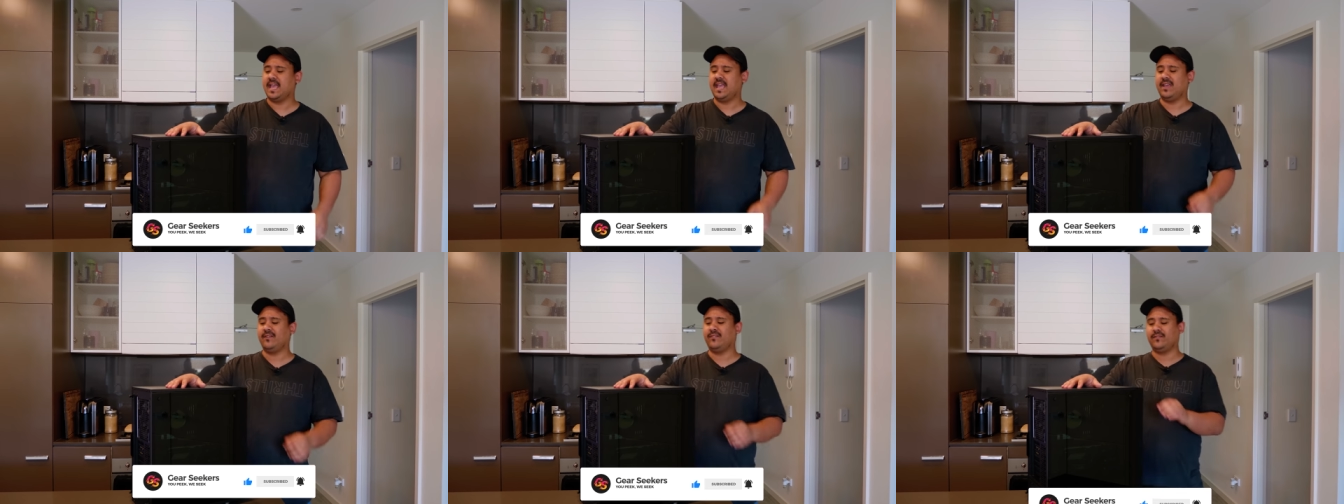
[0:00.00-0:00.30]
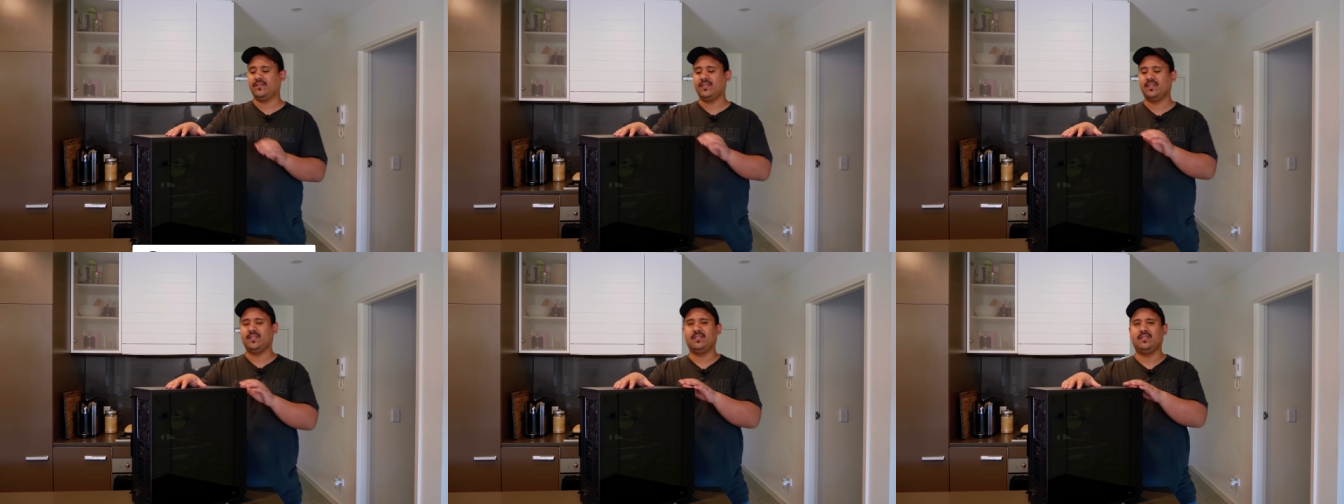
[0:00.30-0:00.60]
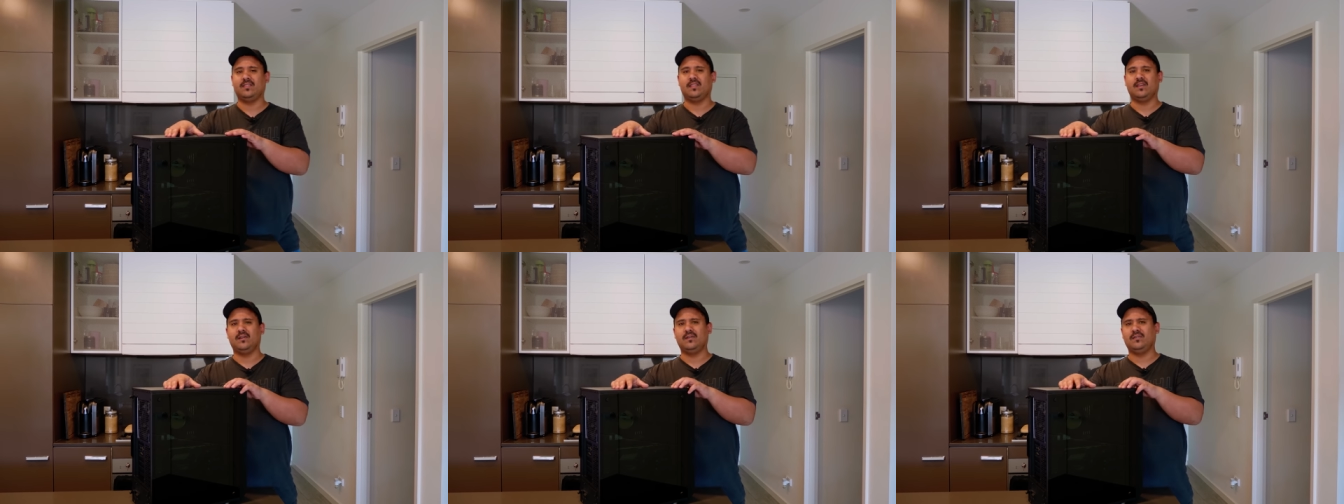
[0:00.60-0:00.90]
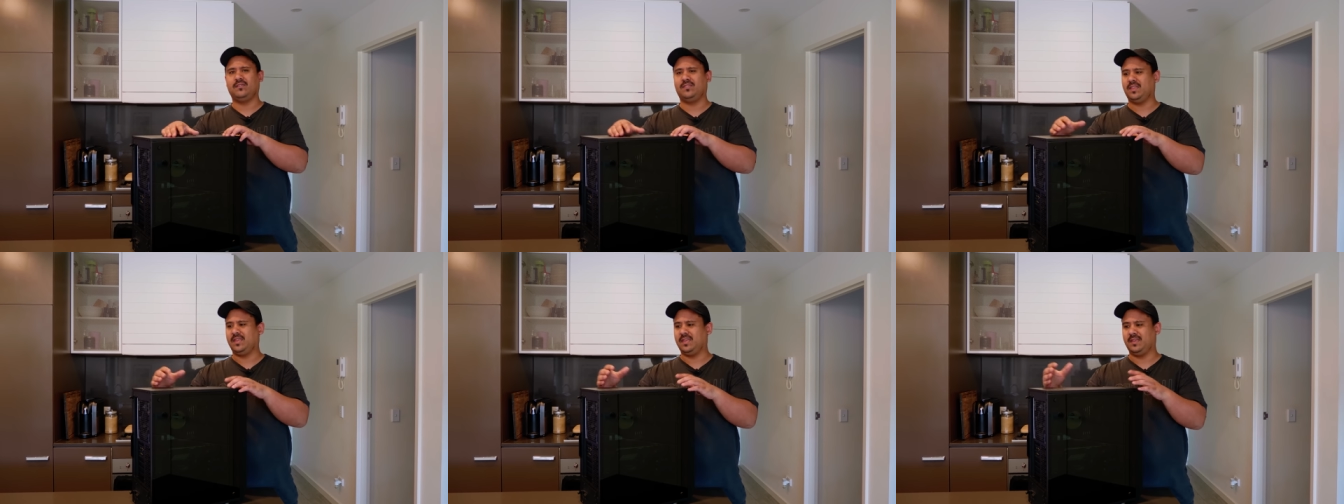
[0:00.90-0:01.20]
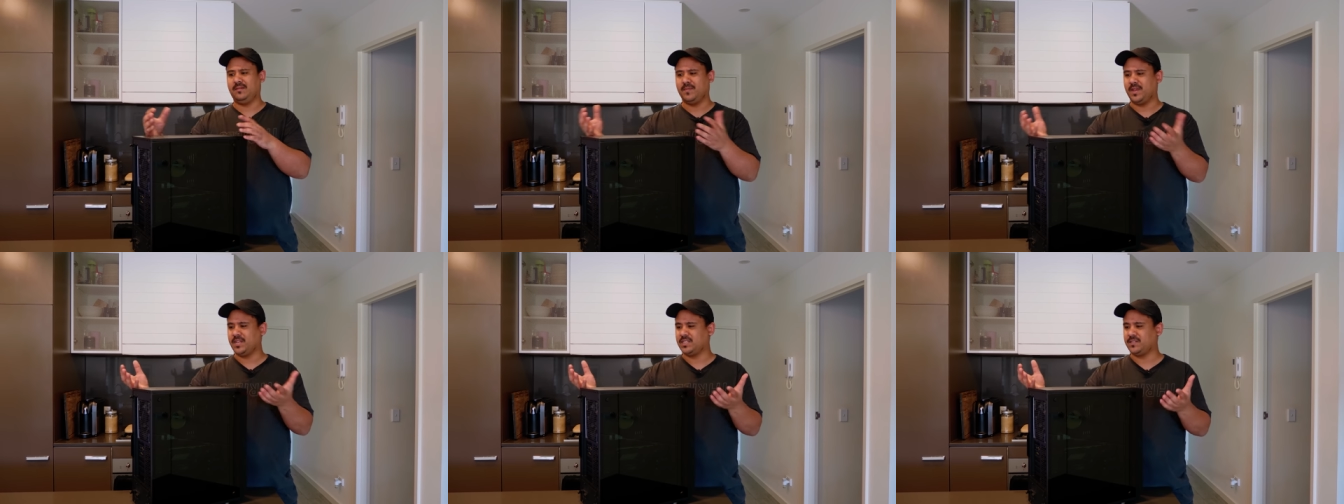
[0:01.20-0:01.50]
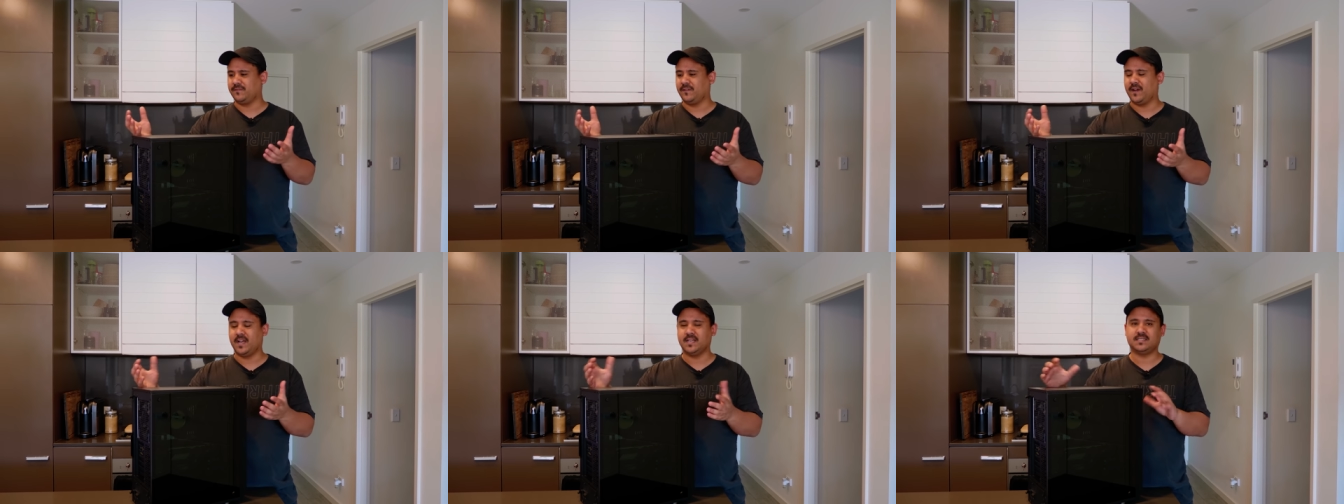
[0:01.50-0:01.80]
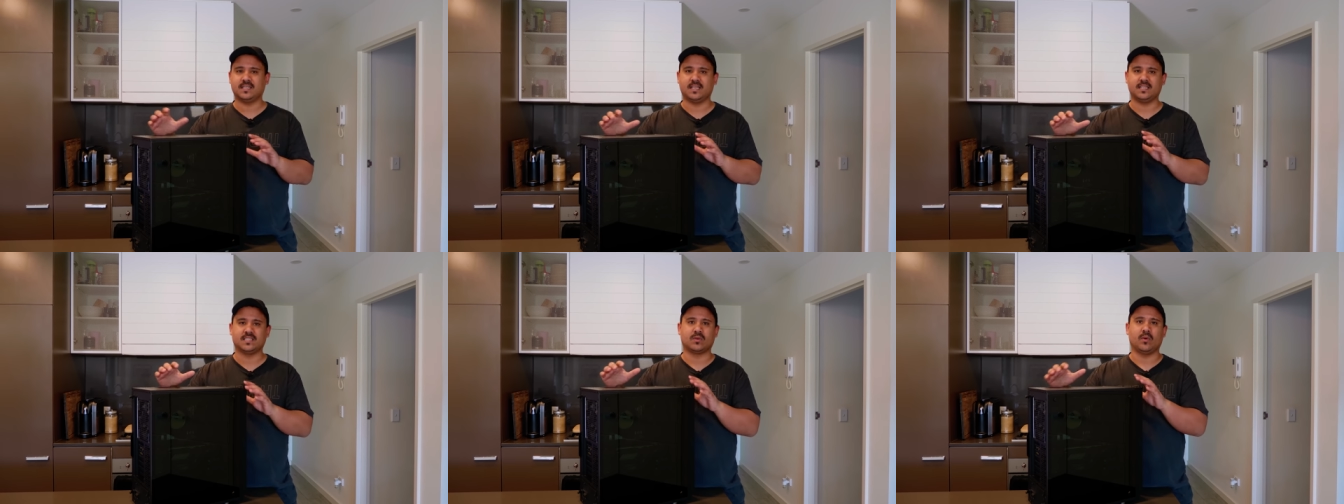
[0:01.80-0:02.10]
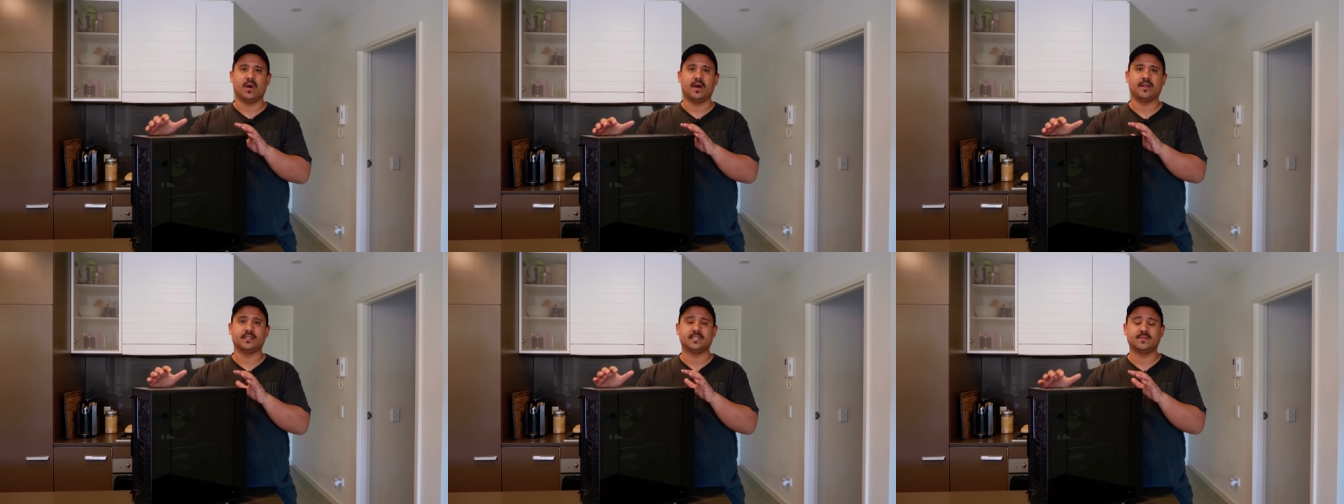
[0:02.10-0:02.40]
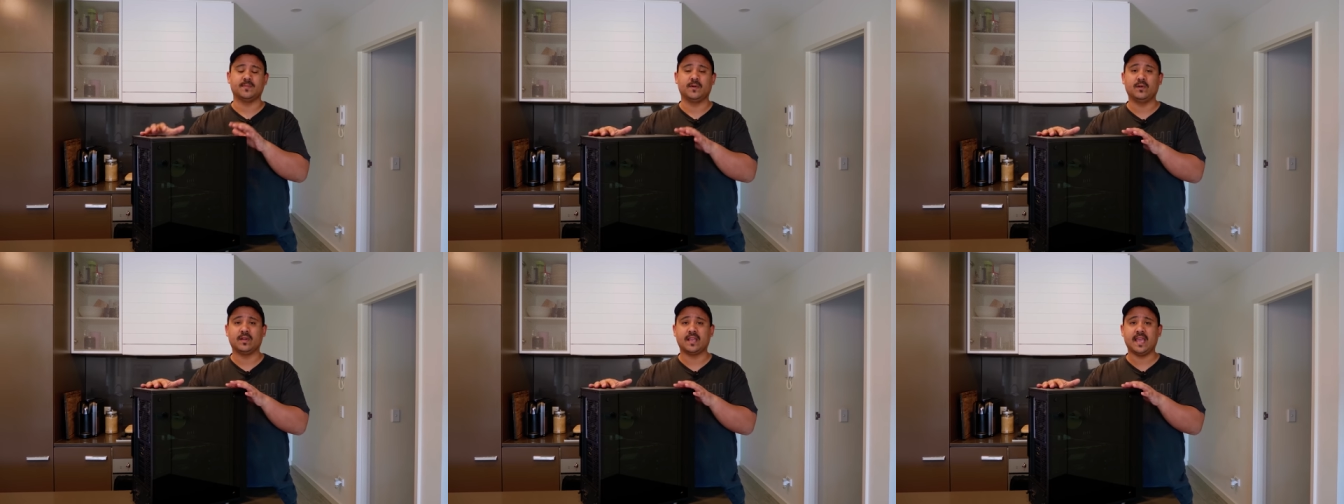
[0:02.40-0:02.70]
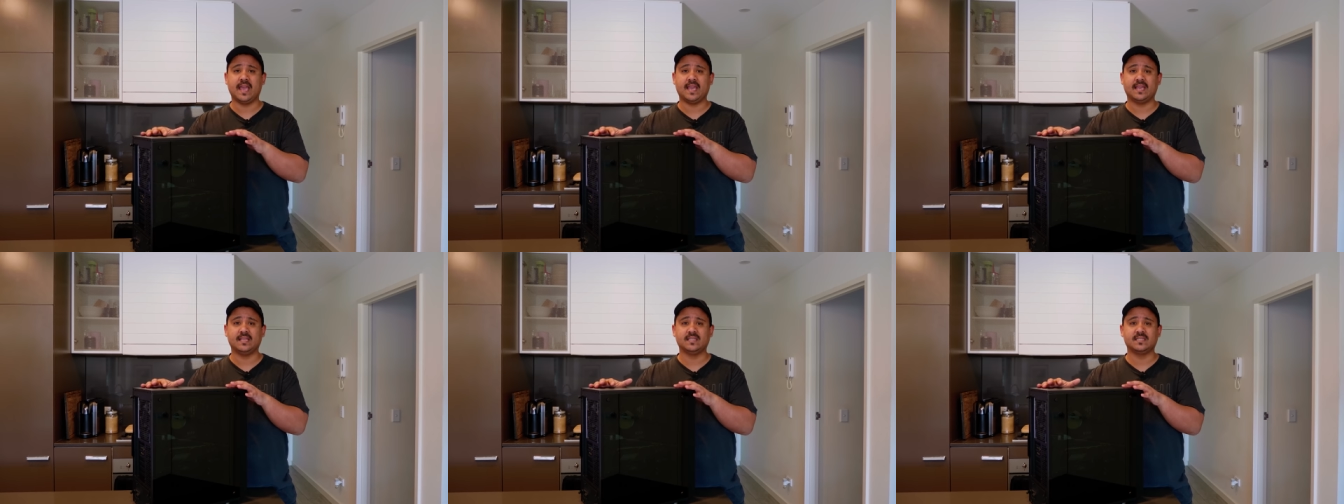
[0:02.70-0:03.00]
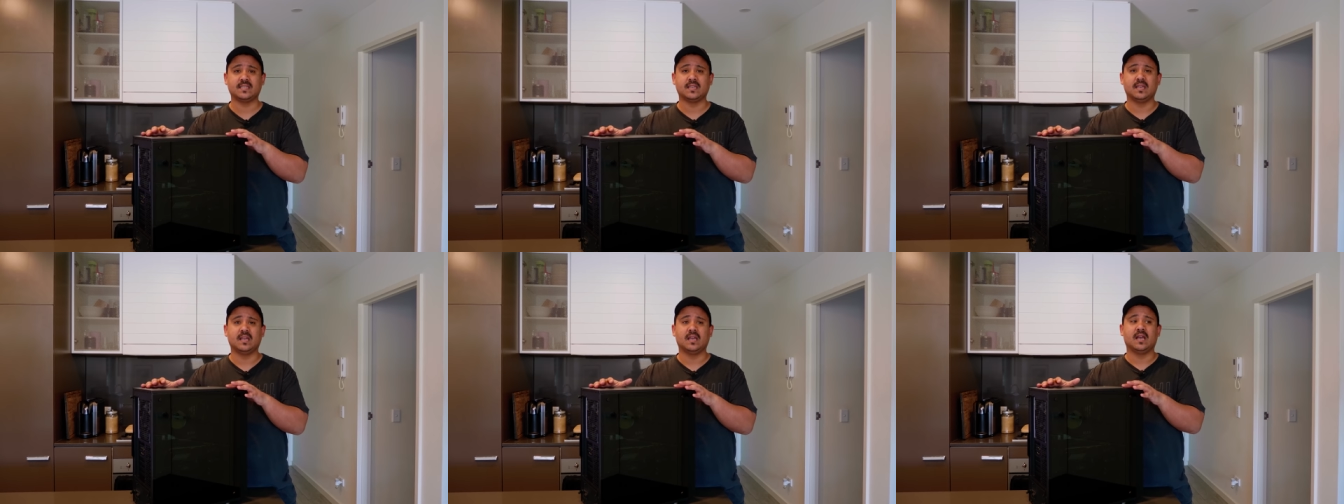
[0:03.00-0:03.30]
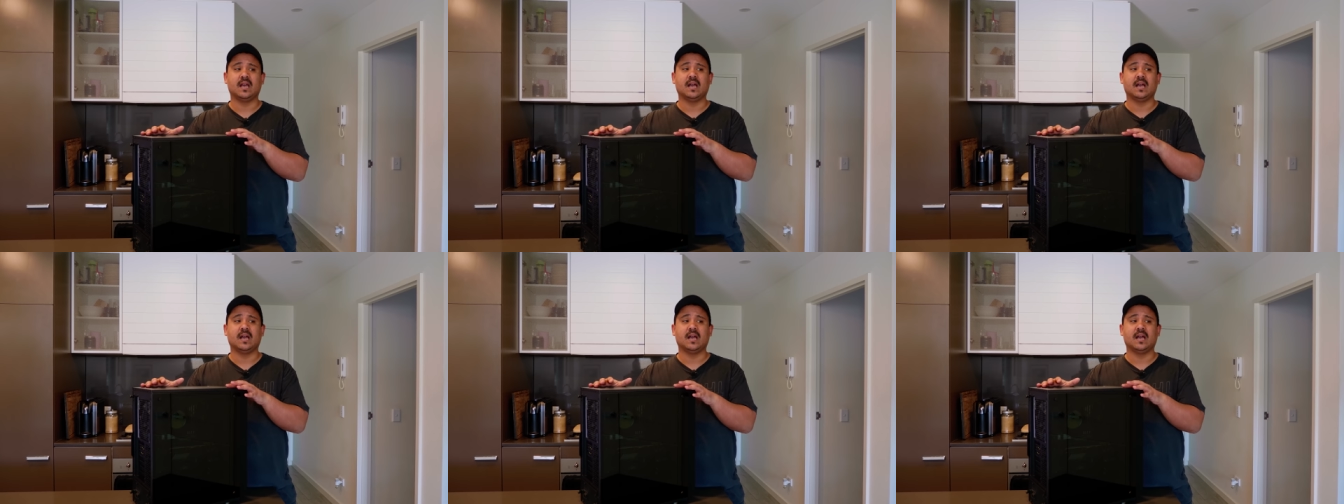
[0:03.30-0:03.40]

even though the Meshify C is quite a small case,